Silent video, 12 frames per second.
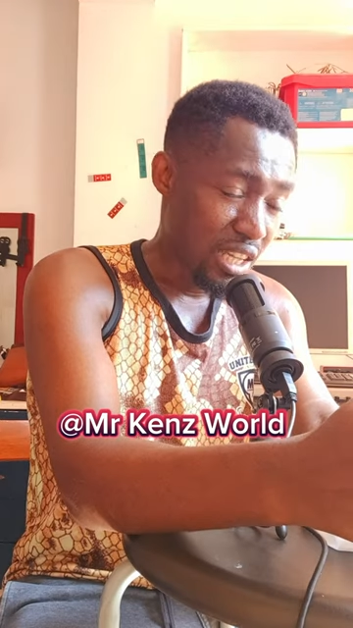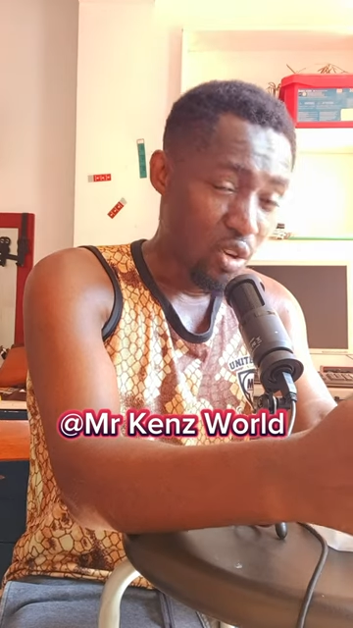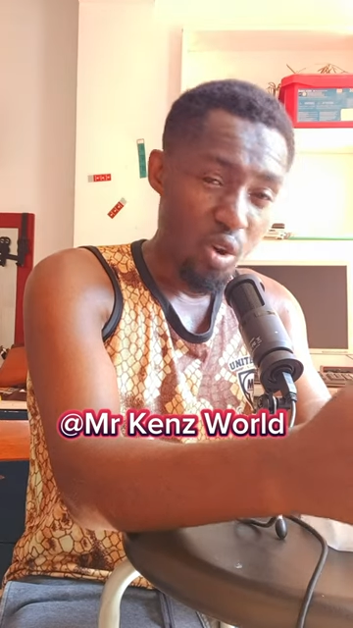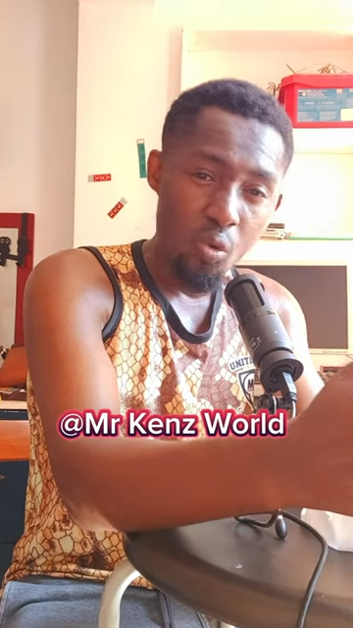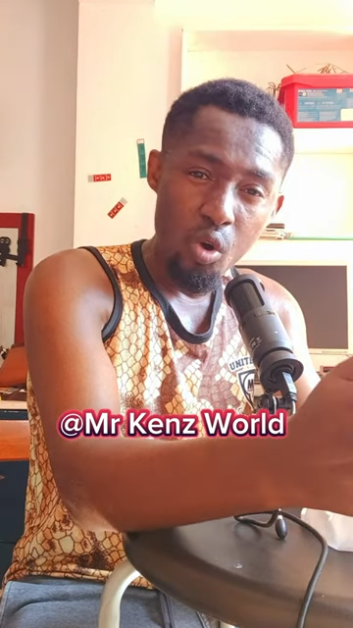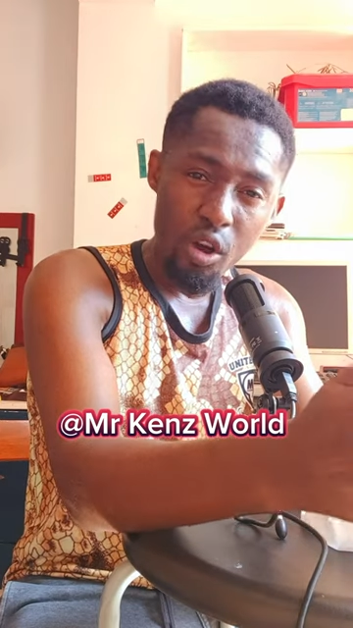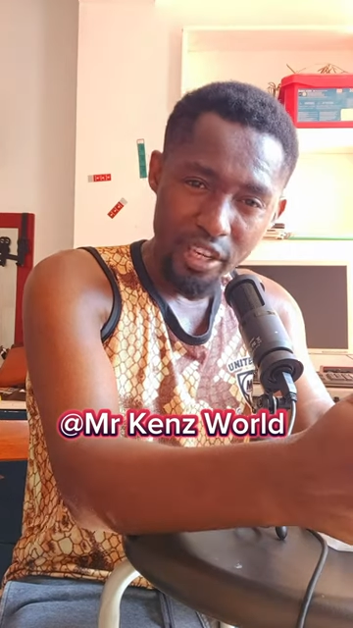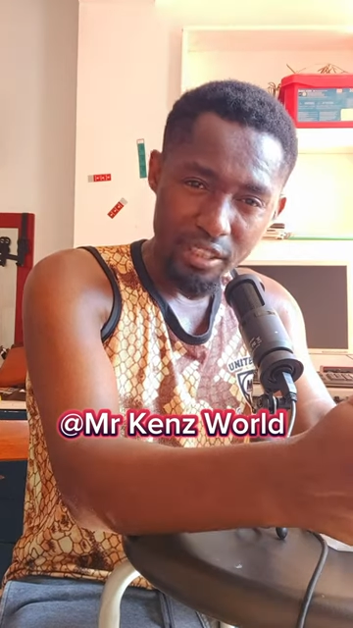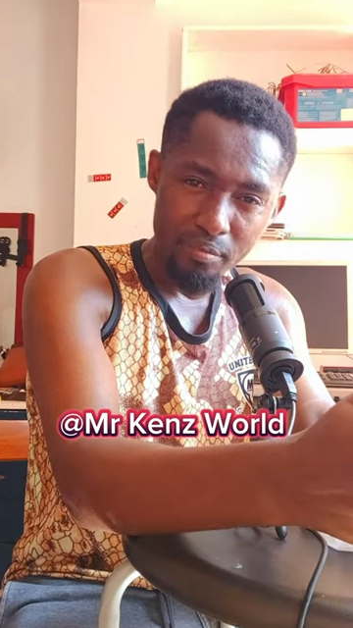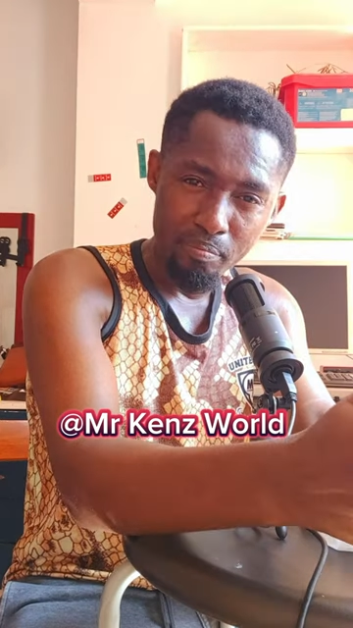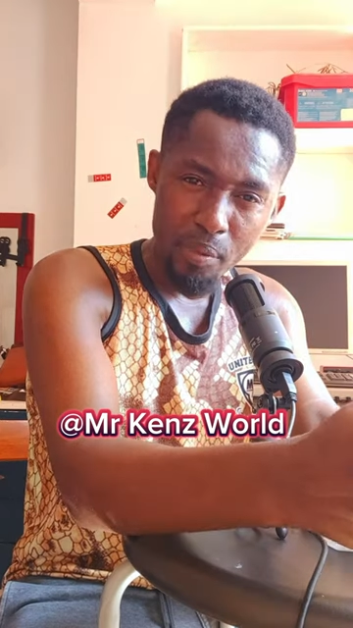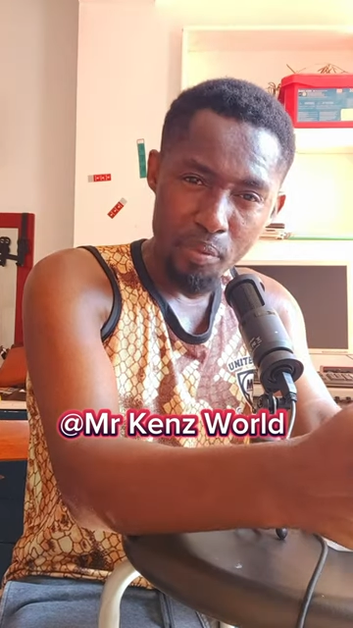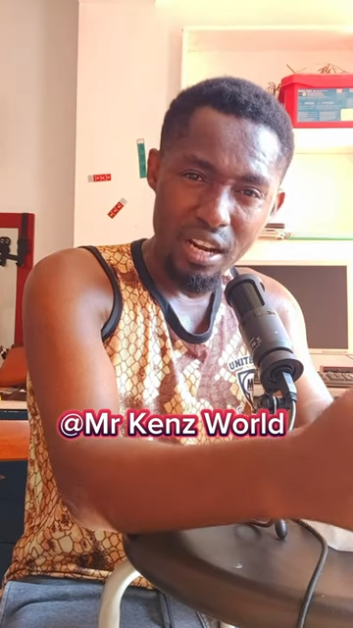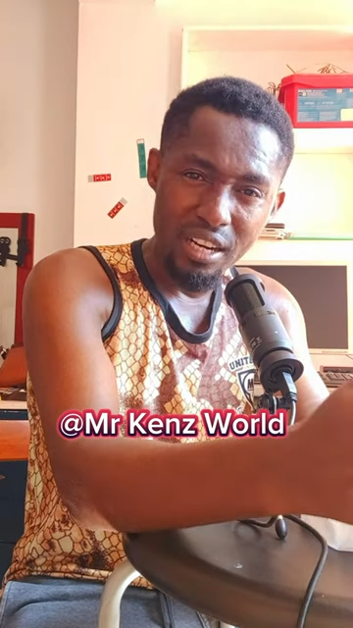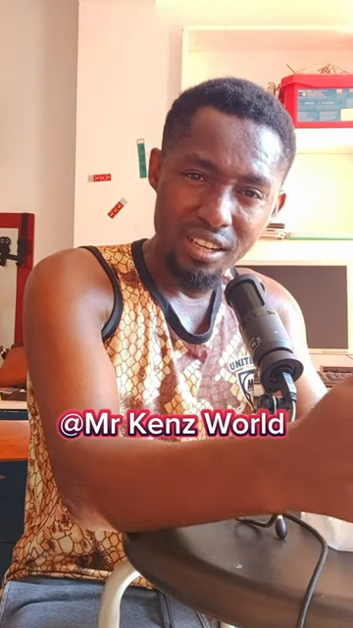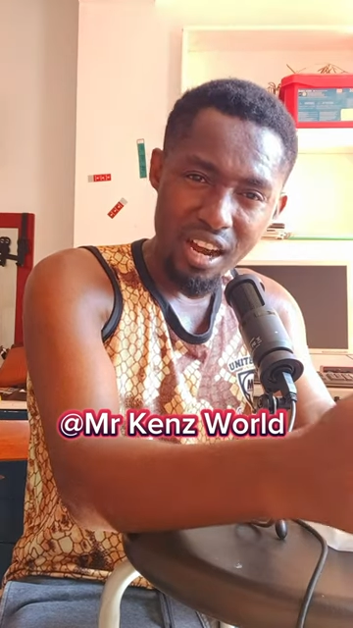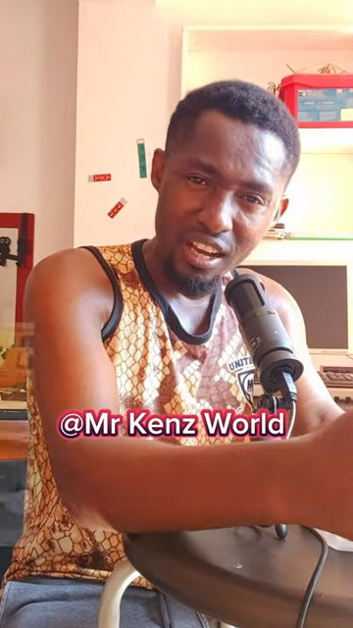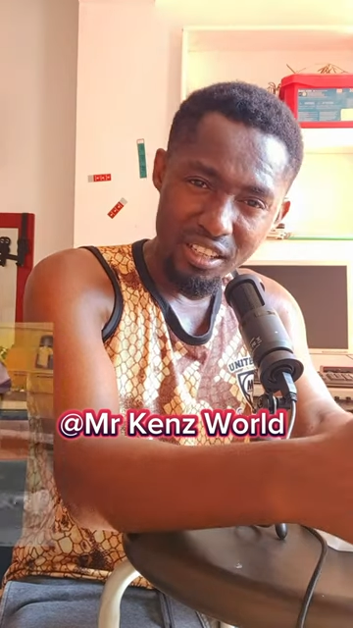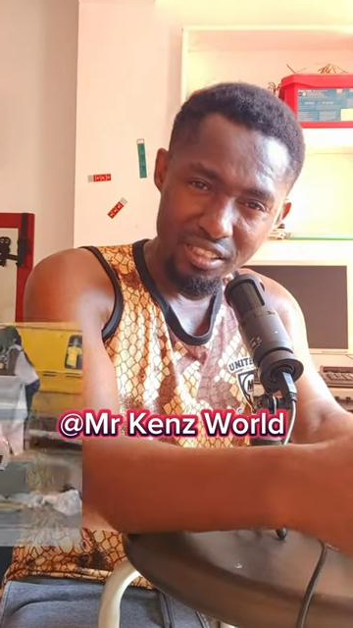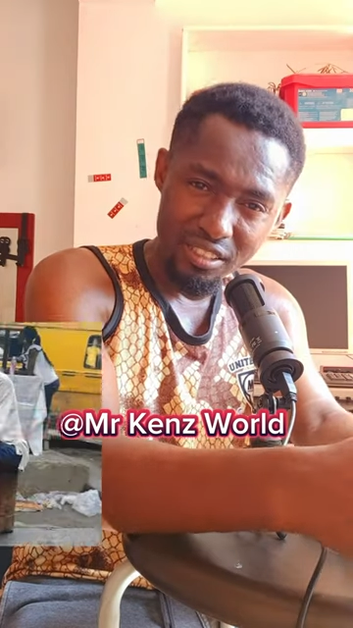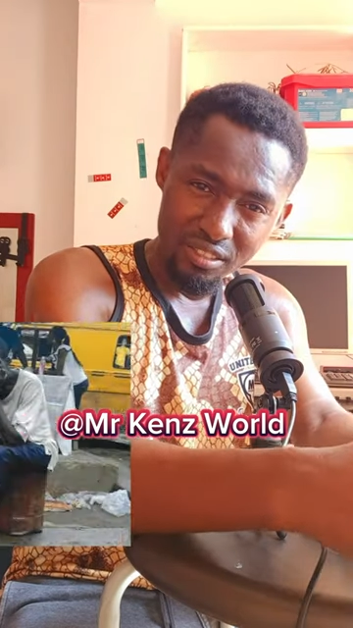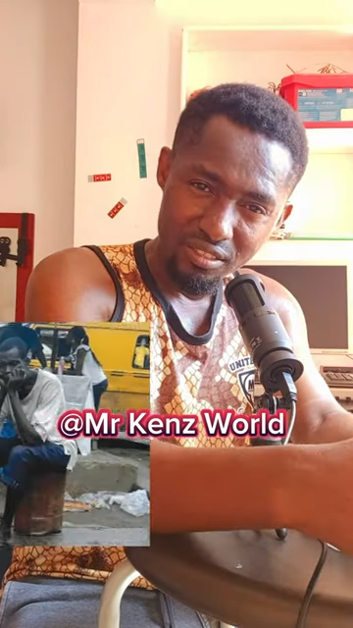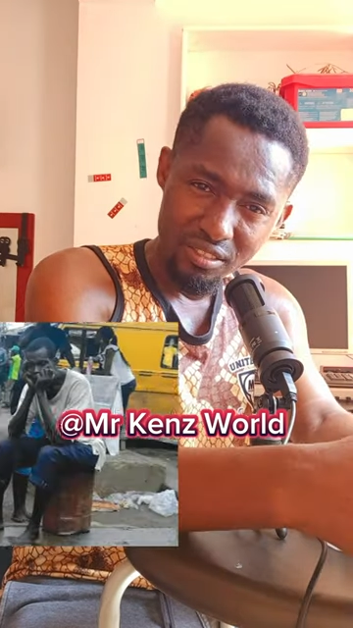are not working. People are dying.